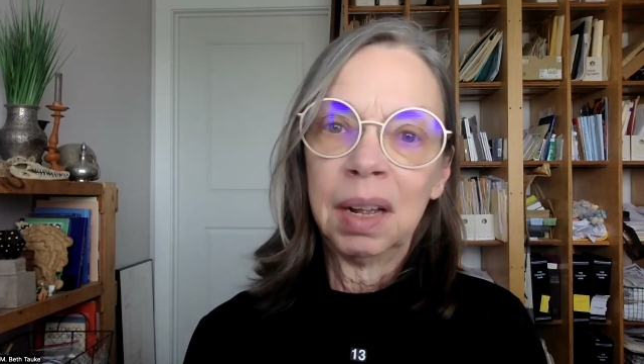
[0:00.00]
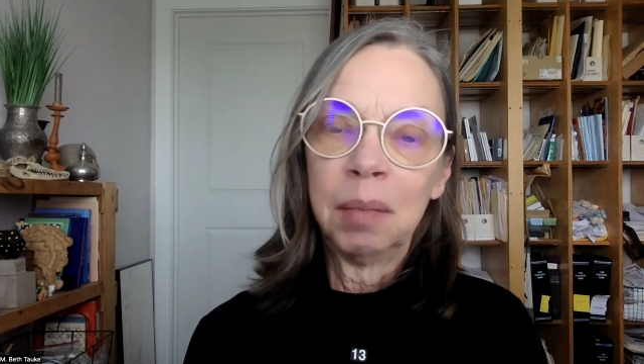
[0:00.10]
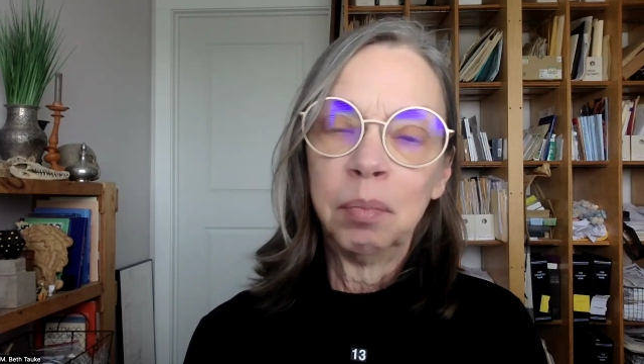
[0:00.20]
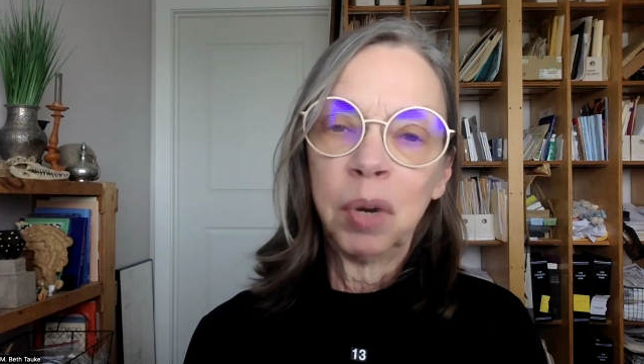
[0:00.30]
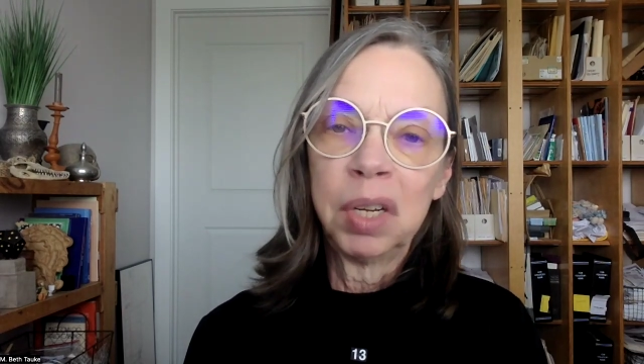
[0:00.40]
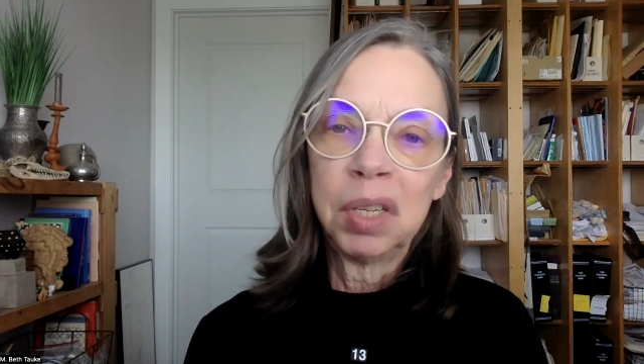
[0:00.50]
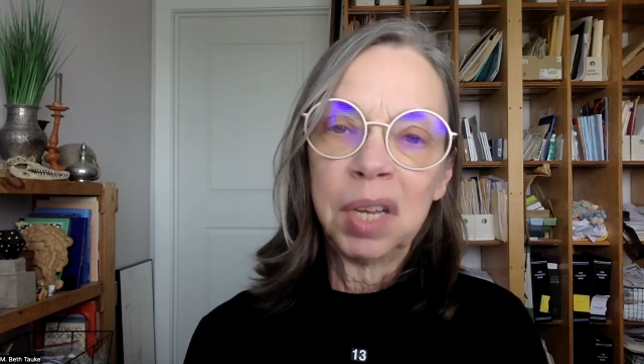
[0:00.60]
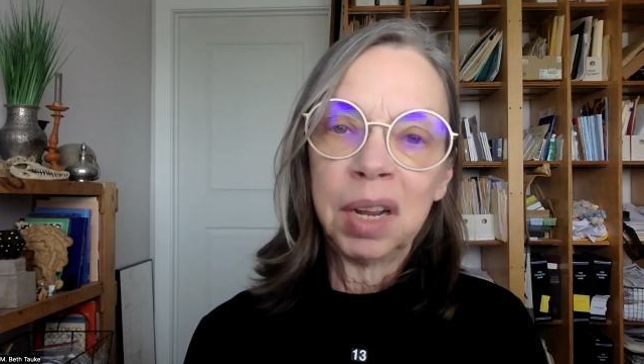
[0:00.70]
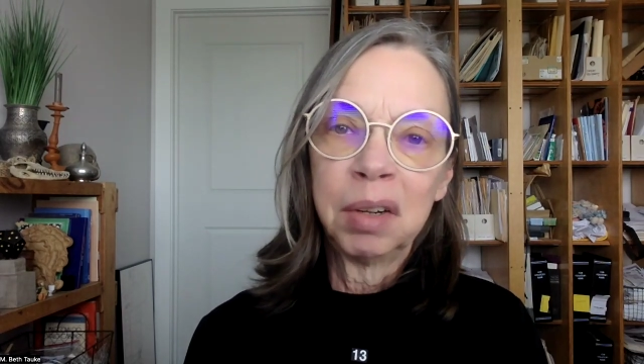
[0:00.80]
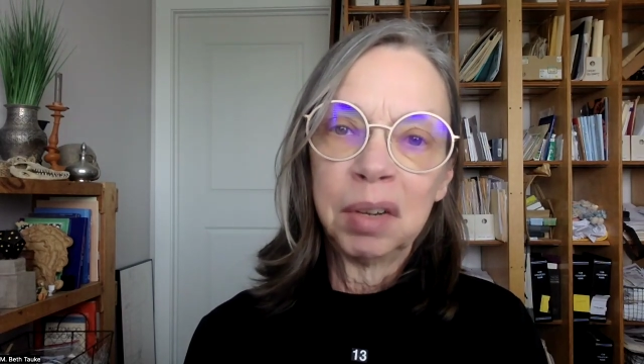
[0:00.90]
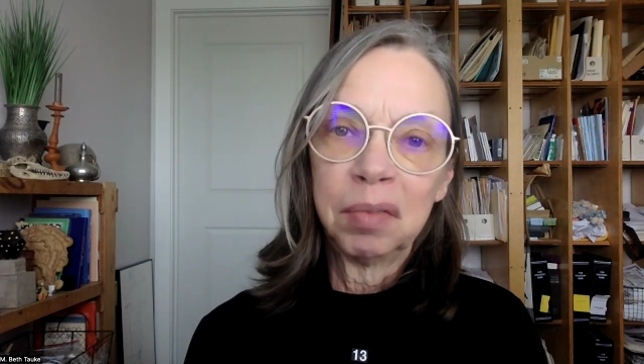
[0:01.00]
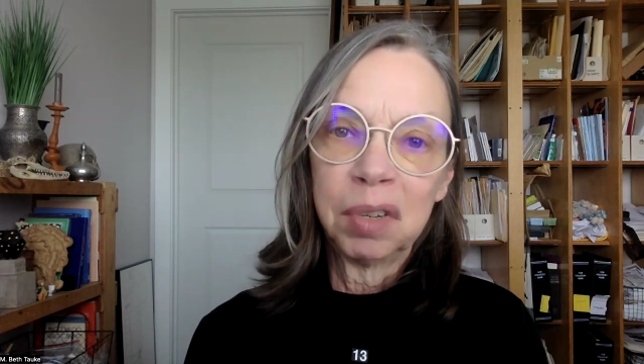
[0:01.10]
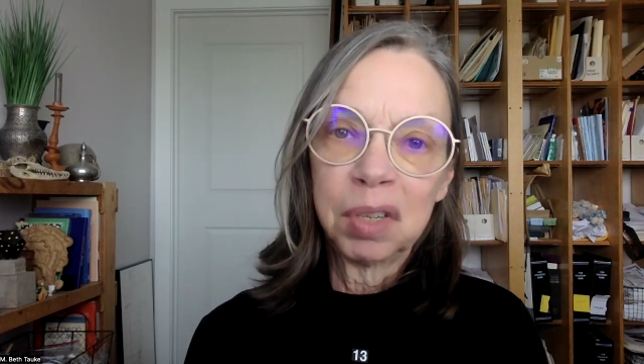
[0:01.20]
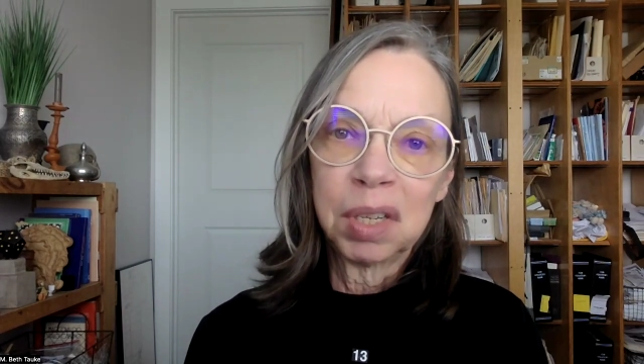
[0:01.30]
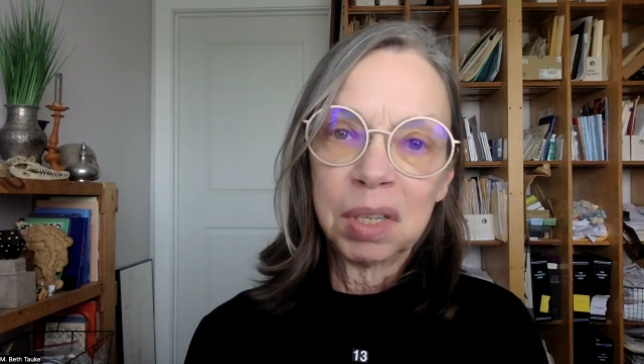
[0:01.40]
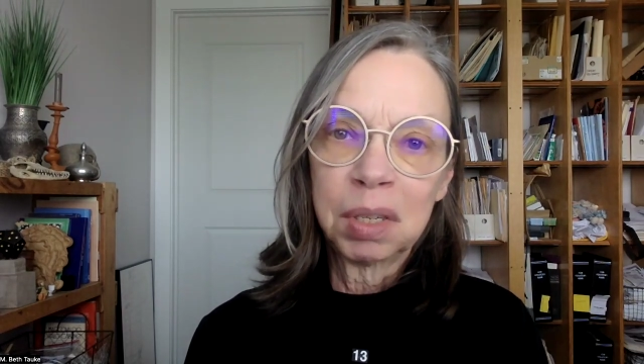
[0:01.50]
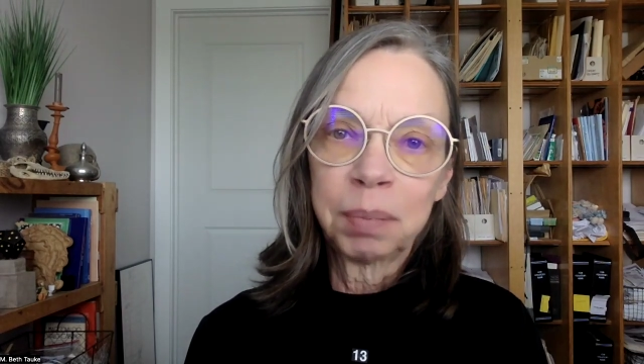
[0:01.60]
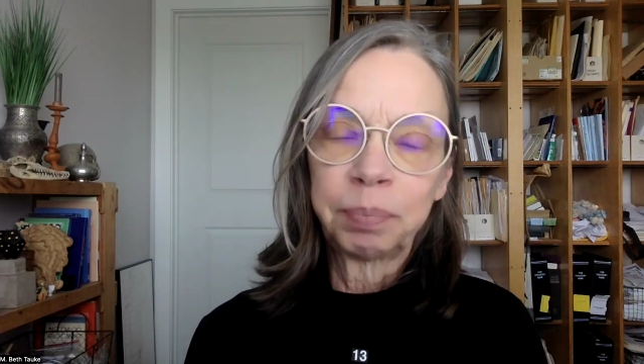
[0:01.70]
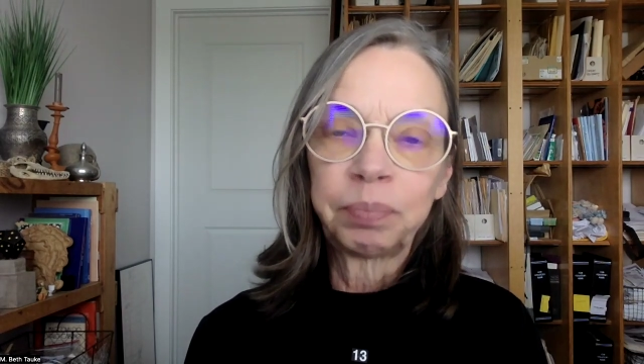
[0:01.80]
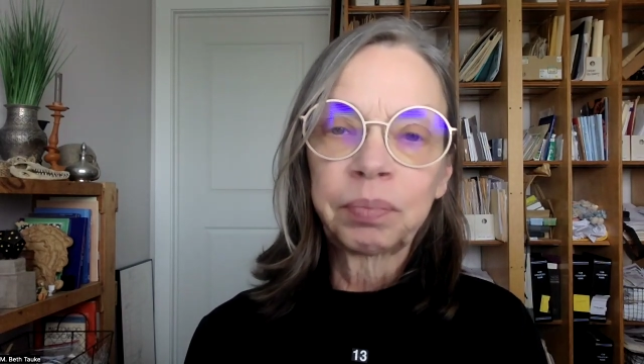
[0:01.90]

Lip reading: Embracing Our Differences.